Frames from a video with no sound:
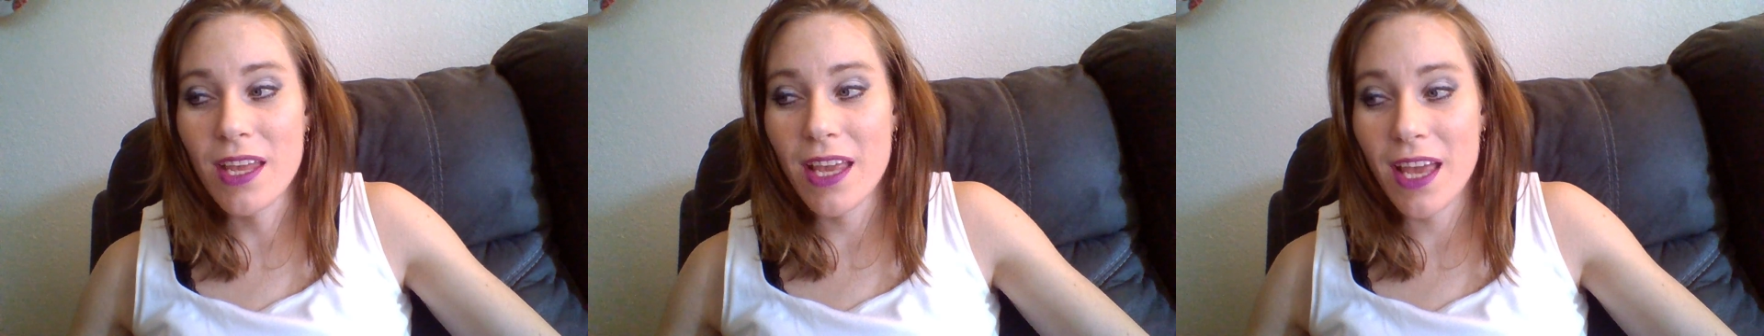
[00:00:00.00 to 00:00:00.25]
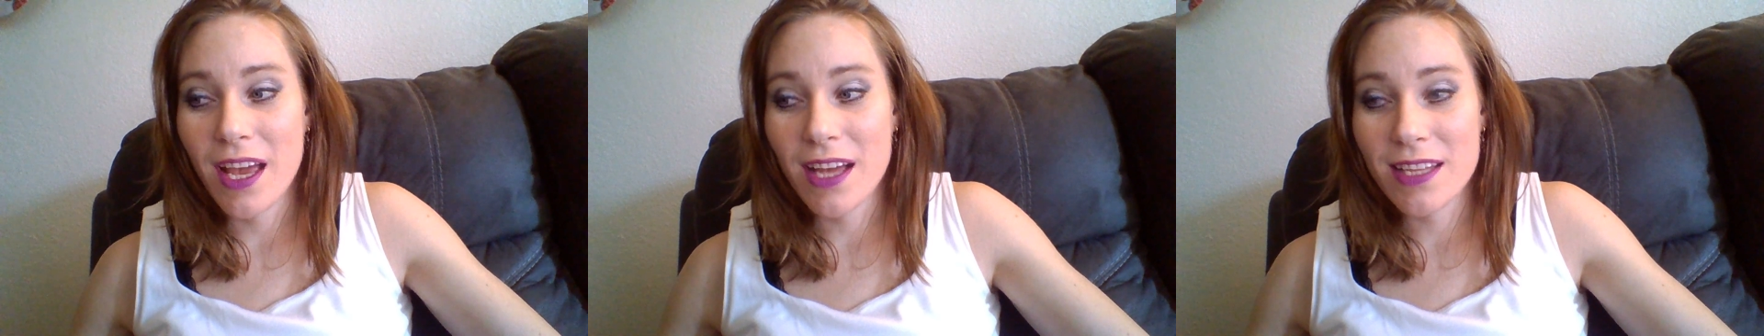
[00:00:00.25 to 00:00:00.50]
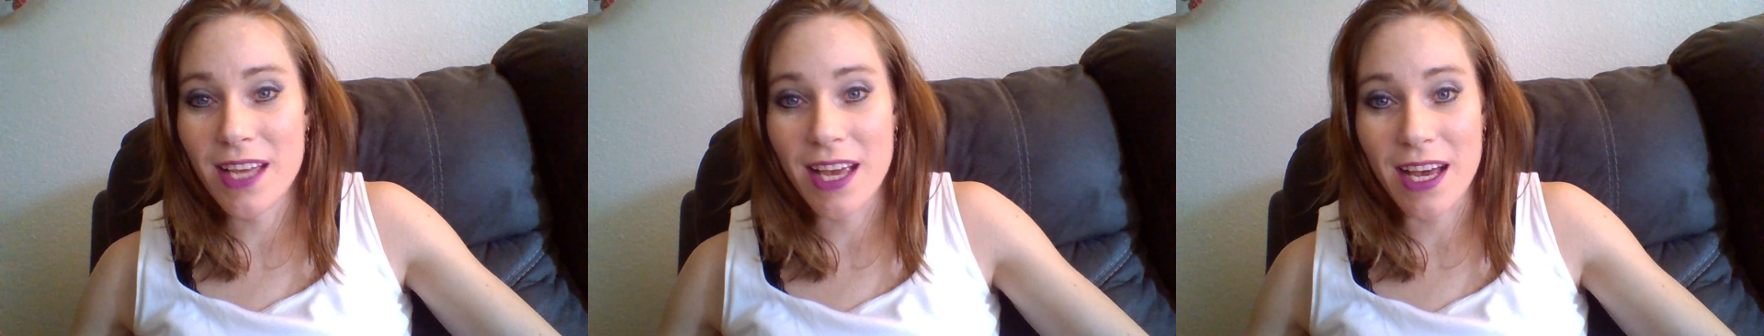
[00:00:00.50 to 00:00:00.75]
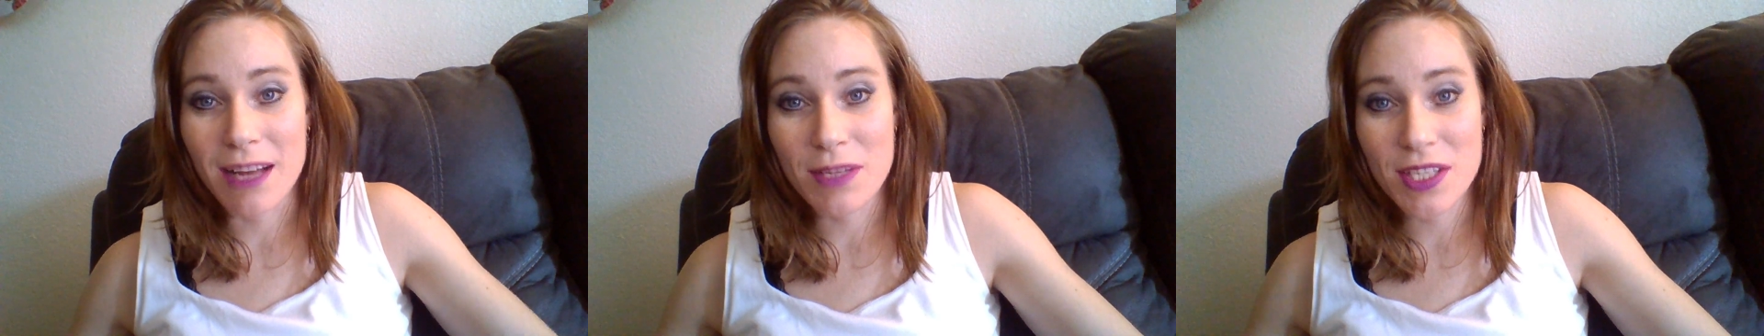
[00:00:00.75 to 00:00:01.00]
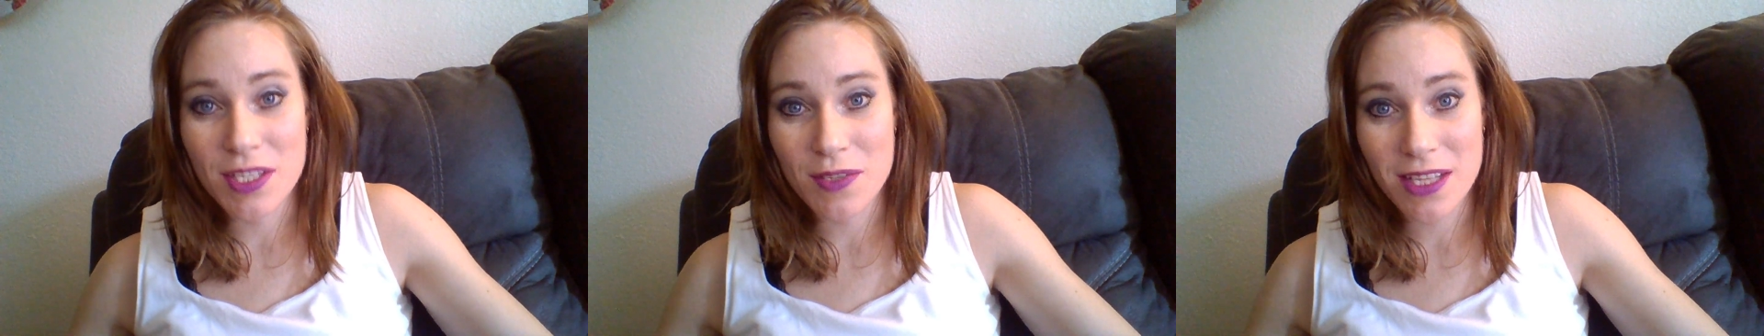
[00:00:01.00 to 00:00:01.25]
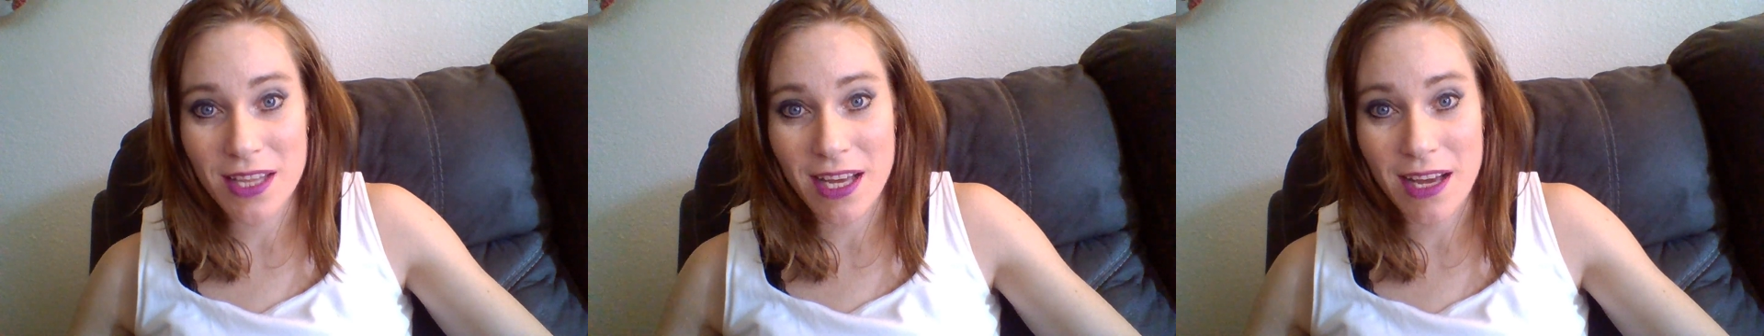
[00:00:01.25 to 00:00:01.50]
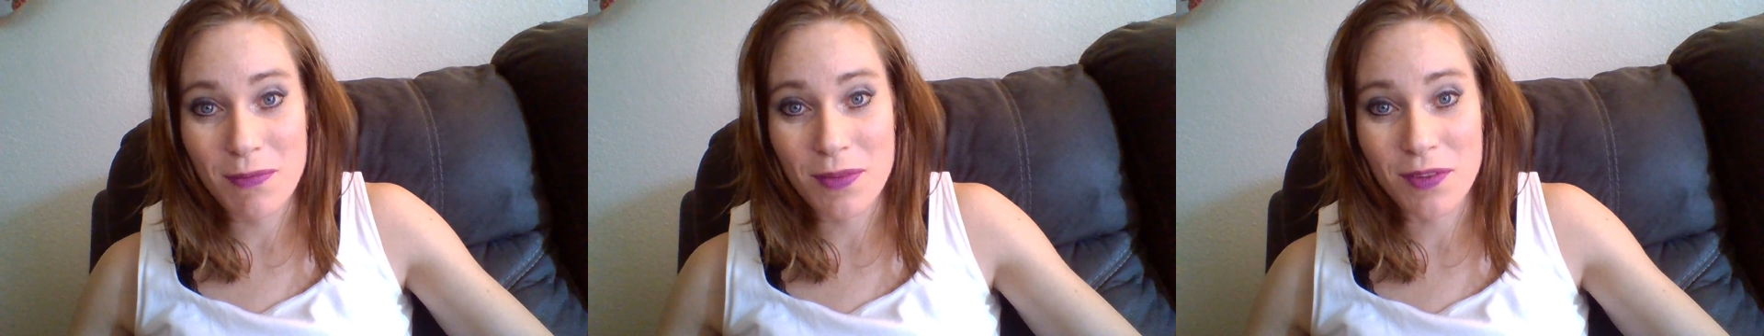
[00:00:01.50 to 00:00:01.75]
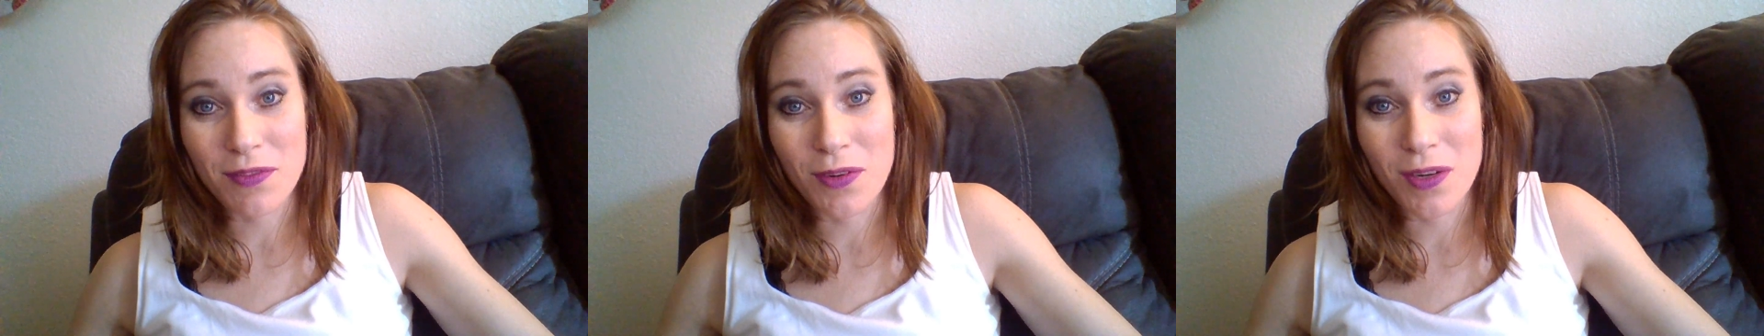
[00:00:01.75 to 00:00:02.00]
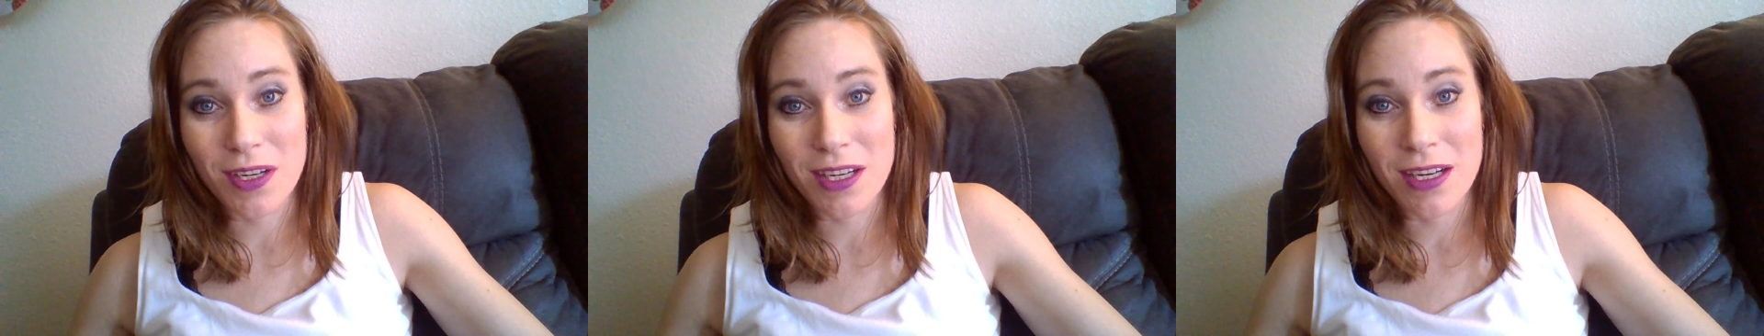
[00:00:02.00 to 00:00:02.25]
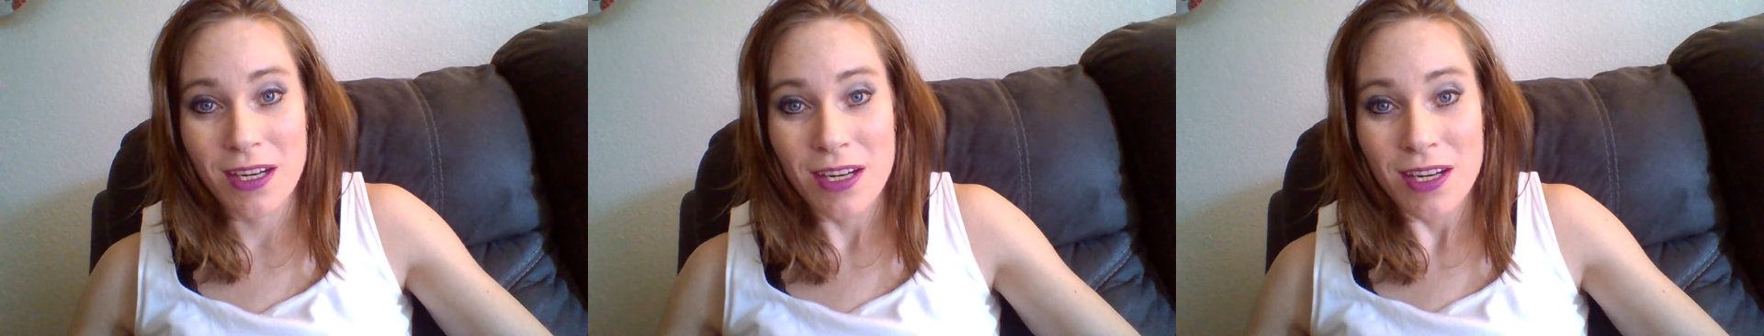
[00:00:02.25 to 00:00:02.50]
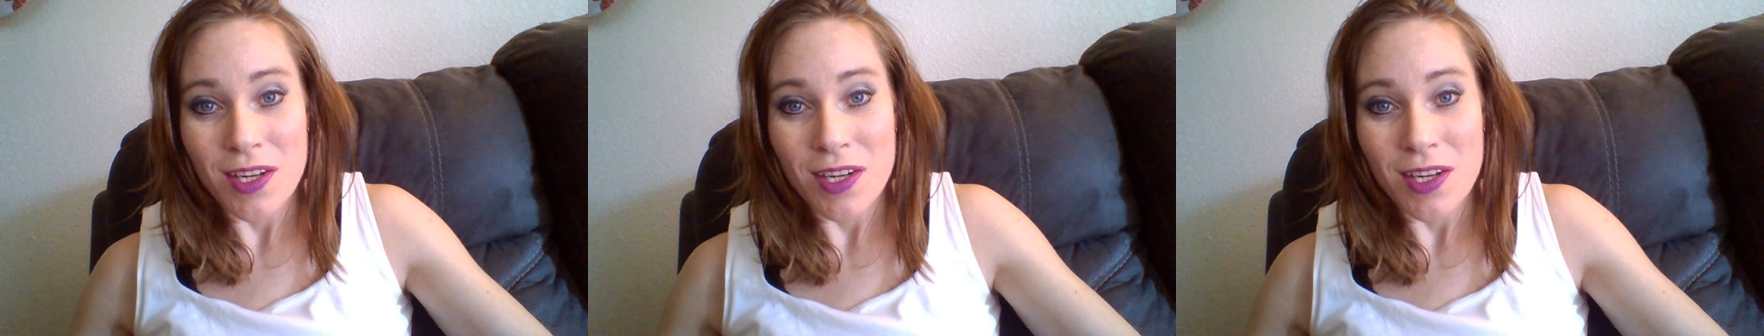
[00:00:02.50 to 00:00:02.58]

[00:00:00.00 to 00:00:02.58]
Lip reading: And they had me doing that before